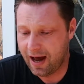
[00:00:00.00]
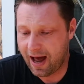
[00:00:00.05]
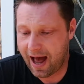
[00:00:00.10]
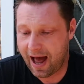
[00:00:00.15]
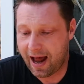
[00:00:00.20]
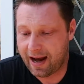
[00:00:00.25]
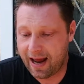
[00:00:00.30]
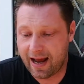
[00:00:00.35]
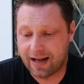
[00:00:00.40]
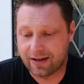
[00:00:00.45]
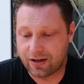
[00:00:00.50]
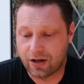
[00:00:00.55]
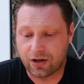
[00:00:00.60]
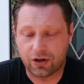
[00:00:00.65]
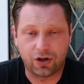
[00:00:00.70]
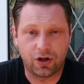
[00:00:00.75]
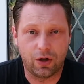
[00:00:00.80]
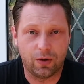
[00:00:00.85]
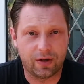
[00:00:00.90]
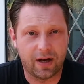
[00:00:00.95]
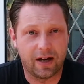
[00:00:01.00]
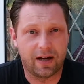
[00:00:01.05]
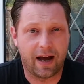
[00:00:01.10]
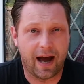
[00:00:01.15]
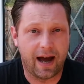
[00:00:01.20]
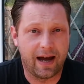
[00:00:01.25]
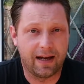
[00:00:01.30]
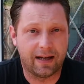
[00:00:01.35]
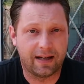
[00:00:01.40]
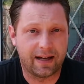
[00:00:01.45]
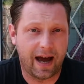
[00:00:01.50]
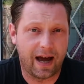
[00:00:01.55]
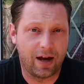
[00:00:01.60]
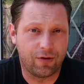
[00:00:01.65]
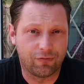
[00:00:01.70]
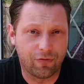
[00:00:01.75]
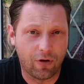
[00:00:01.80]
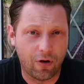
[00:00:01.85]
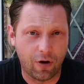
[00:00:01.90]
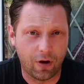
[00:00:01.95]
and it does shoot in
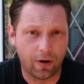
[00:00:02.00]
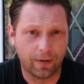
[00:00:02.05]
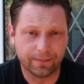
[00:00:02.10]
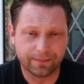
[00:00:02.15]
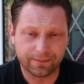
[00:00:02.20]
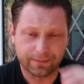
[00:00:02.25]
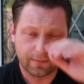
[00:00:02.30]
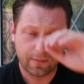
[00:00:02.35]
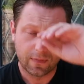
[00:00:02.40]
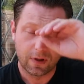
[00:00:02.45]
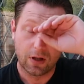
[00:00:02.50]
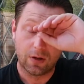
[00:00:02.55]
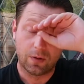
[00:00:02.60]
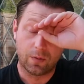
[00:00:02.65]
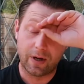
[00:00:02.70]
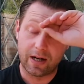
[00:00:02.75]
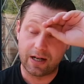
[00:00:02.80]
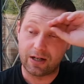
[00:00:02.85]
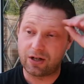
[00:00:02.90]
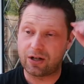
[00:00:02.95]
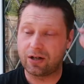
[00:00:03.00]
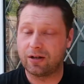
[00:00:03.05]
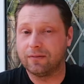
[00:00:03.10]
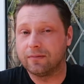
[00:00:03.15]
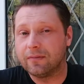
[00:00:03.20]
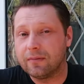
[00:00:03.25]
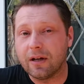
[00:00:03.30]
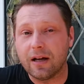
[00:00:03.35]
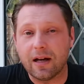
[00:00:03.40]
8K RAW, which,